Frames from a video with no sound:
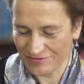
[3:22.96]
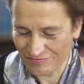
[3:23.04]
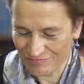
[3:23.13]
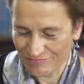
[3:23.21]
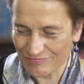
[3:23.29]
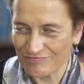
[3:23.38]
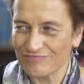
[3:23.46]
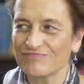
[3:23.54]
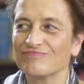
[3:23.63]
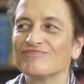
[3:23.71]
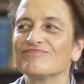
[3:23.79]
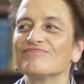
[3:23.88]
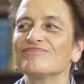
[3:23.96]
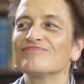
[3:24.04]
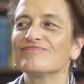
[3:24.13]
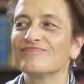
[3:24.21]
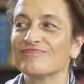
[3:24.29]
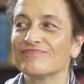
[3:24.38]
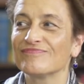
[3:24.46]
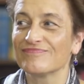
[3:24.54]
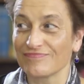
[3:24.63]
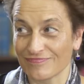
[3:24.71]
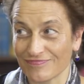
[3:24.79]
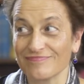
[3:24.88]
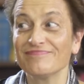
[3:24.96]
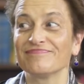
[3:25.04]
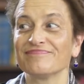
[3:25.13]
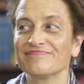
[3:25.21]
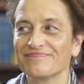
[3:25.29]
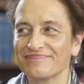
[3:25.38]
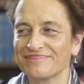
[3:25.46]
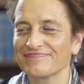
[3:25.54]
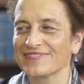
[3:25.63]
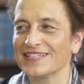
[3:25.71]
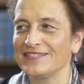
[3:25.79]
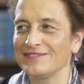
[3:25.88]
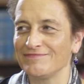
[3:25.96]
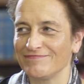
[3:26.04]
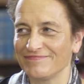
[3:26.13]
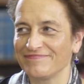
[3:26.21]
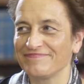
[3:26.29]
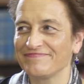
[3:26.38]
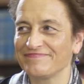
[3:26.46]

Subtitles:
has to be 700 words and no more. We spend,